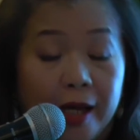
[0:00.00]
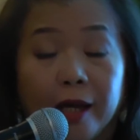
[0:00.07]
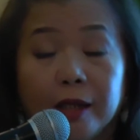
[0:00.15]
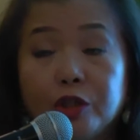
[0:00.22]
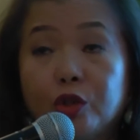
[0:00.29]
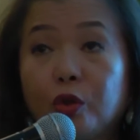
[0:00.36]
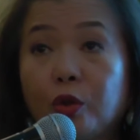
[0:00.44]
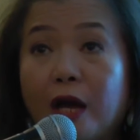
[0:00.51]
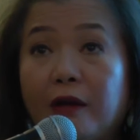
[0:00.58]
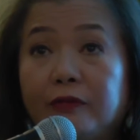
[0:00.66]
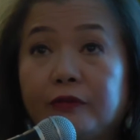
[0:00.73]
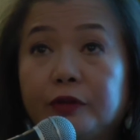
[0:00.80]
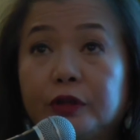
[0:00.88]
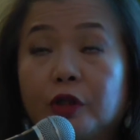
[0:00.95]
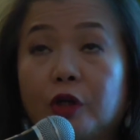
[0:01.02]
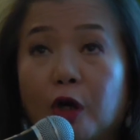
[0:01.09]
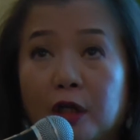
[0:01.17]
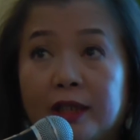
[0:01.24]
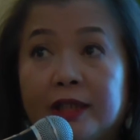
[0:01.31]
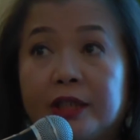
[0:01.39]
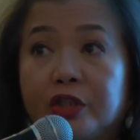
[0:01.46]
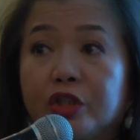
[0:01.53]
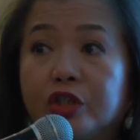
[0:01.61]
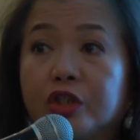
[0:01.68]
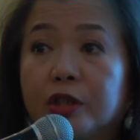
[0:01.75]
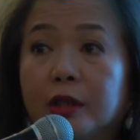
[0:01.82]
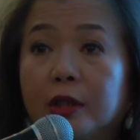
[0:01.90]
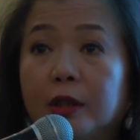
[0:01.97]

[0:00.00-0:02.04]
And so after college,